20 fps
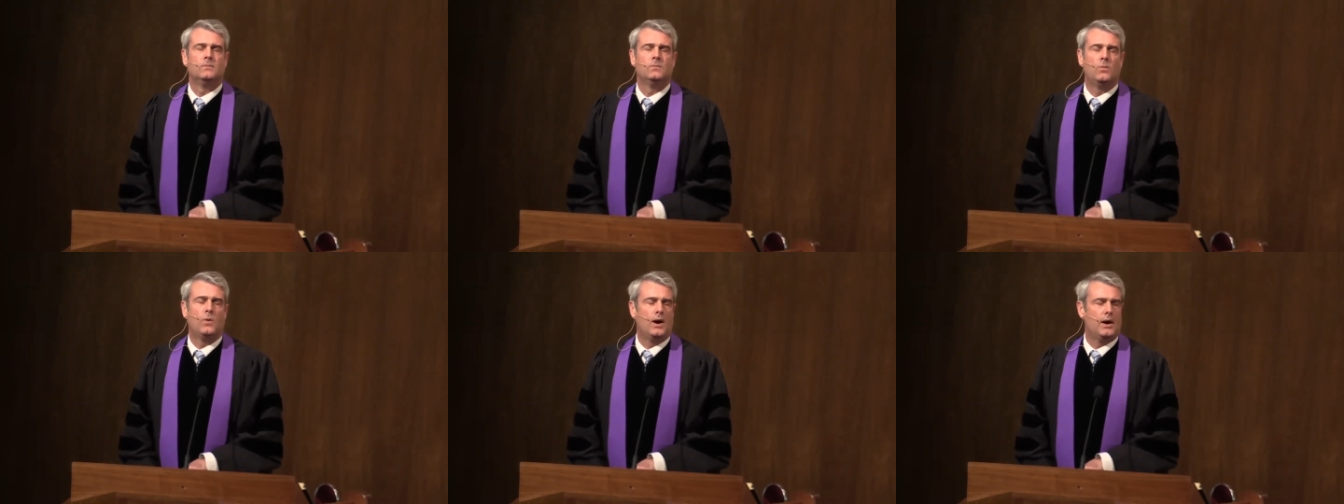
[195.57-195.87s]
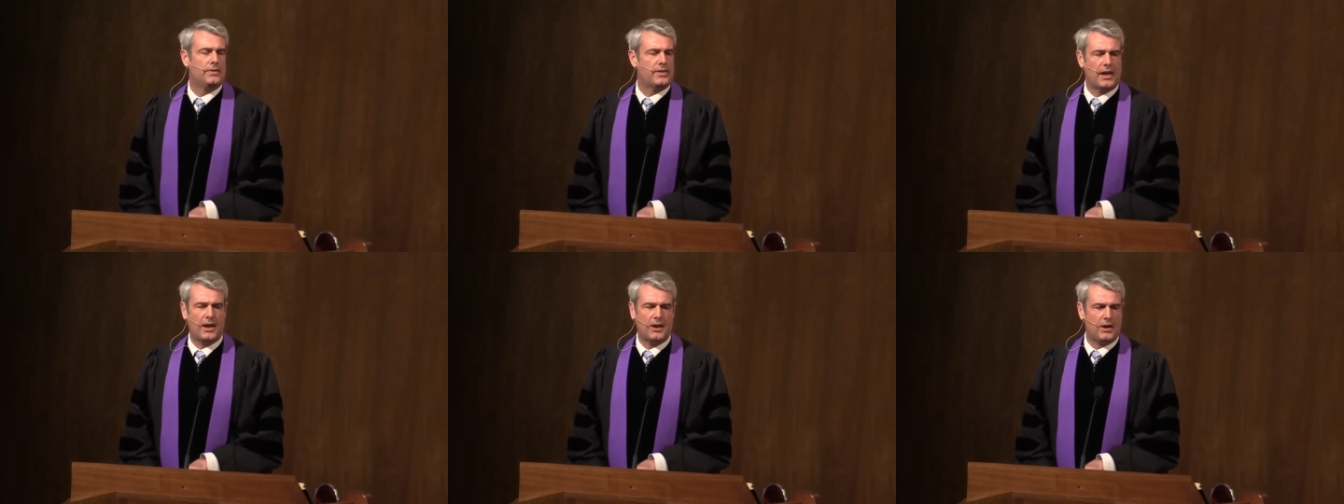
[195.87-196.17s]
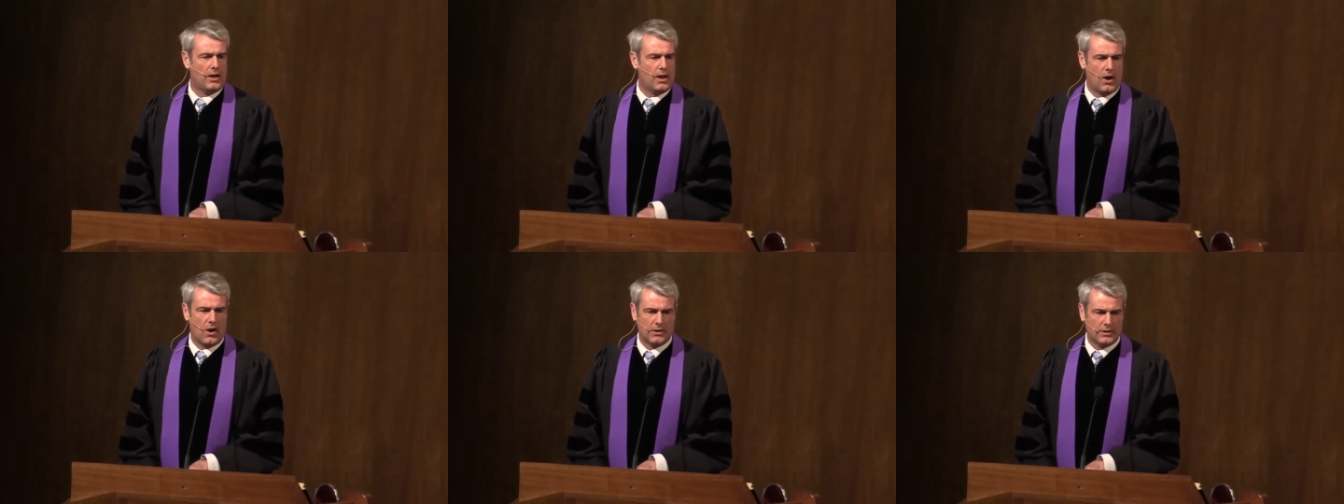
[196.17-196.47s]
well,
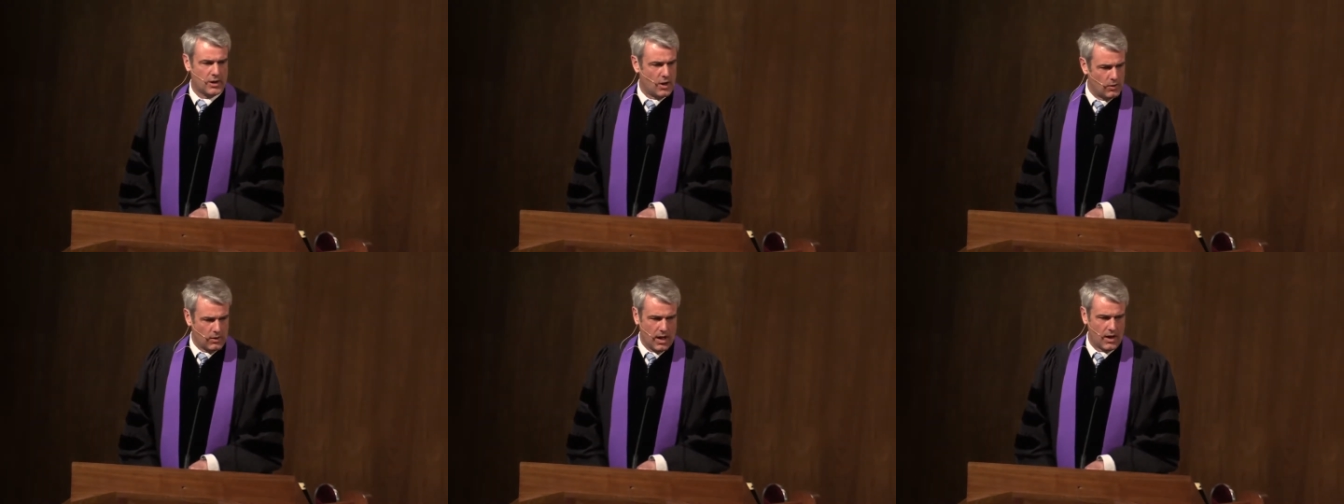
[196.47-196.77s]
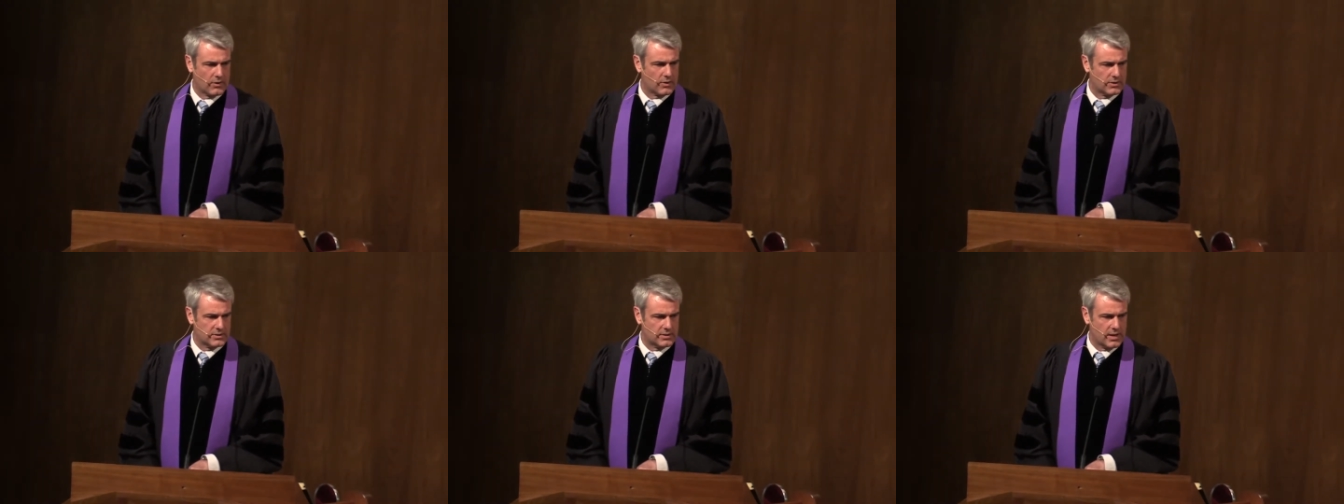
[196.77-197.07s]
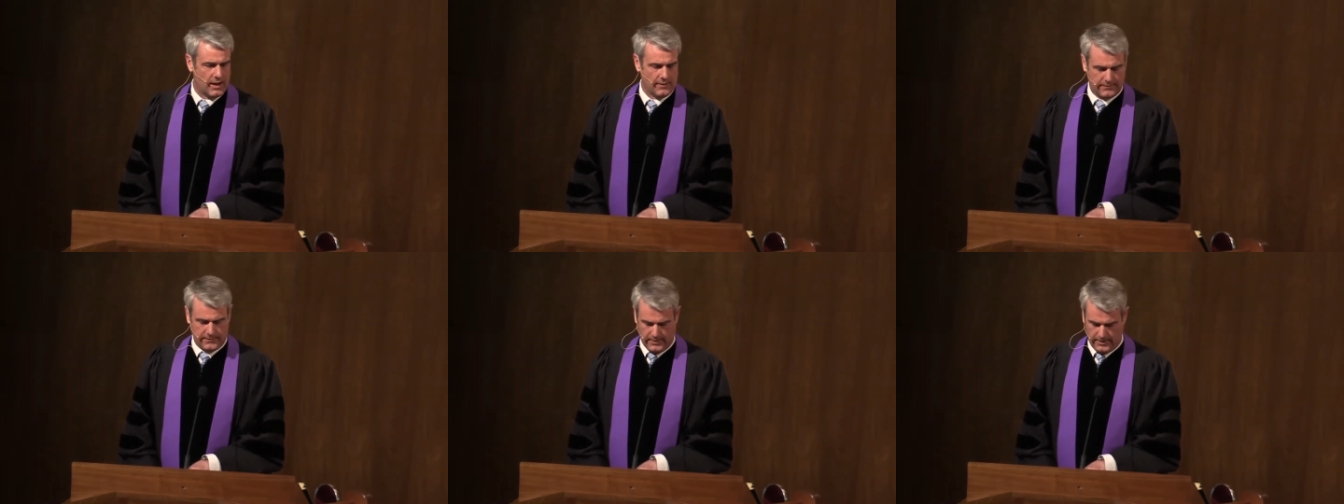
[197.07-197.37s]
they are no longer
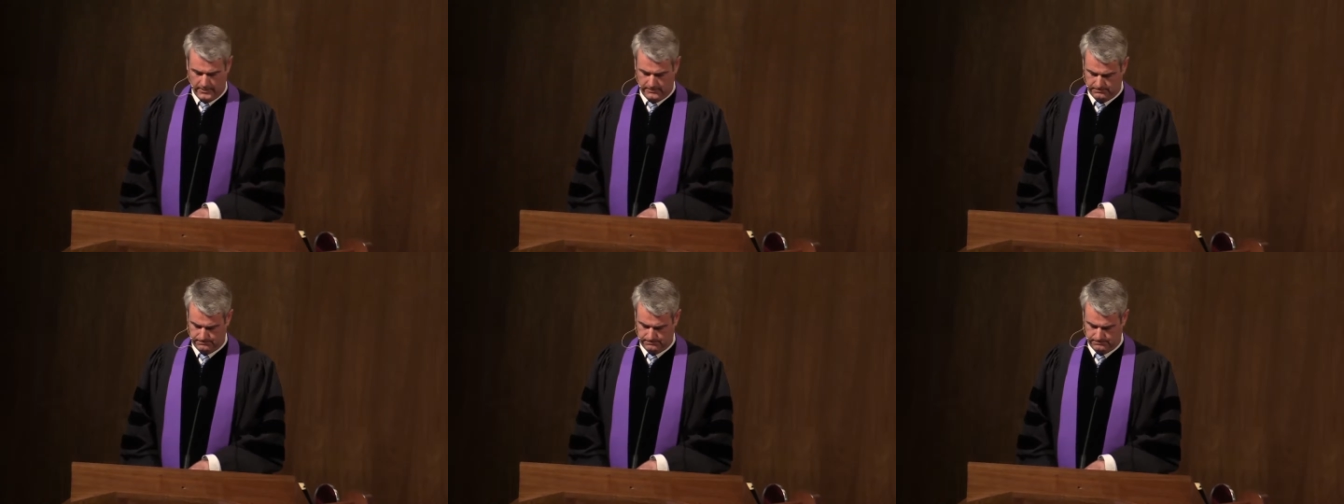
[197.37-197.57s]
suffering.